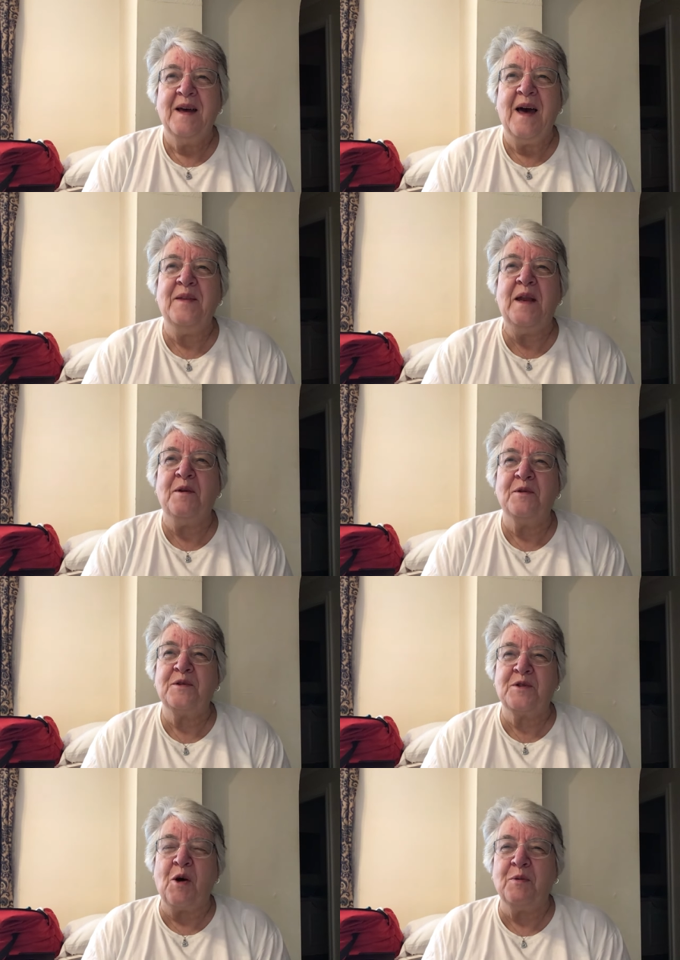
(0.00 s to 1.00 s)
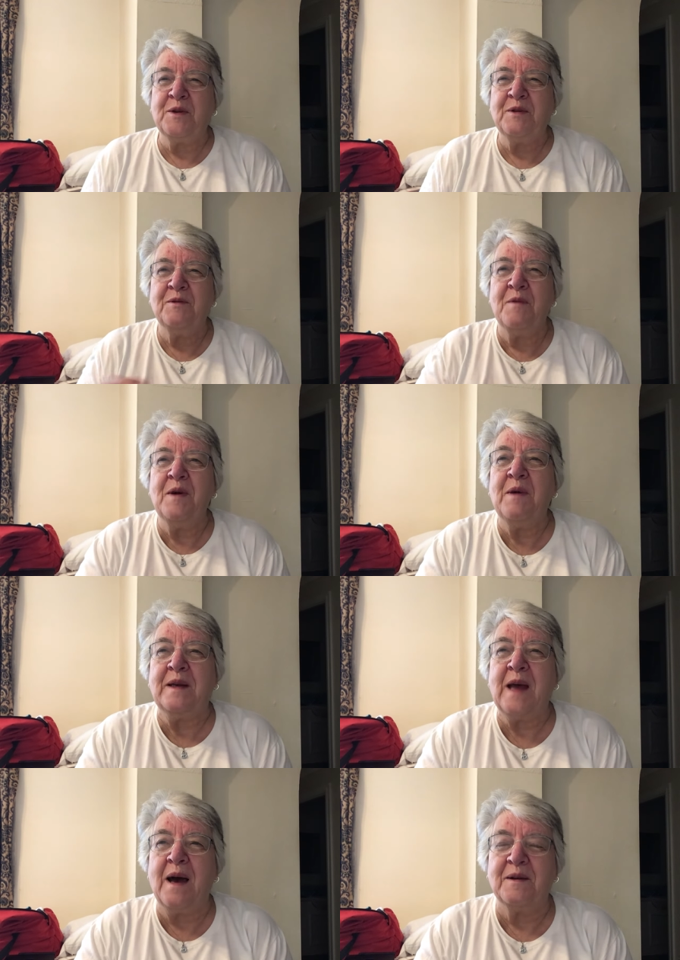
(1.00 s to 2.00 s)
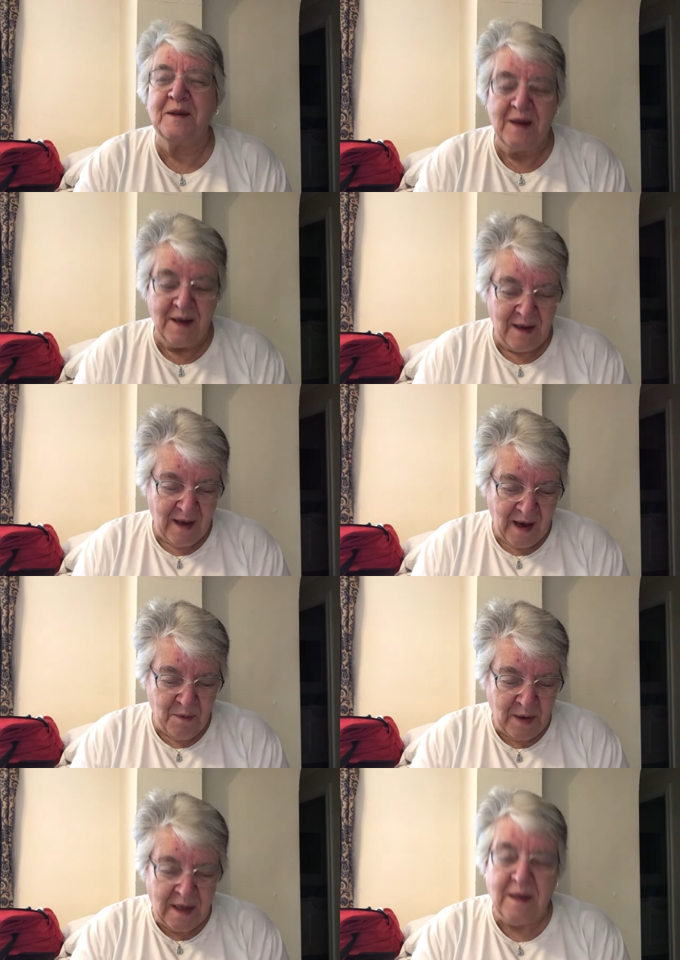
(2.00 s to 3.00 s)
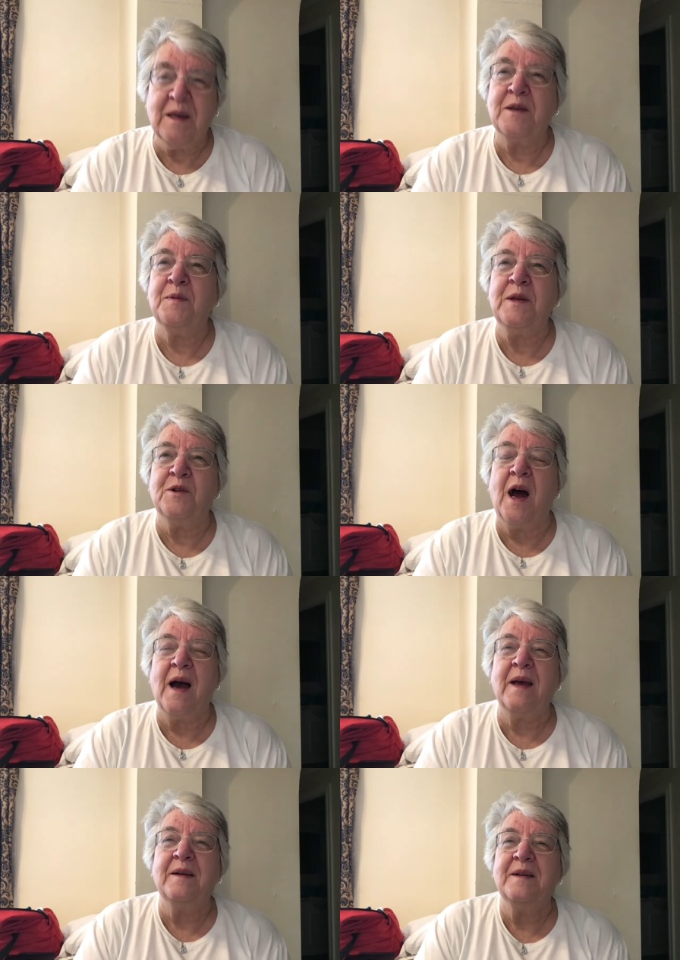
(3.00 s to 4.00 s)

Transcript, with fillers: And then it stopped when we went out and we needed it to be dry.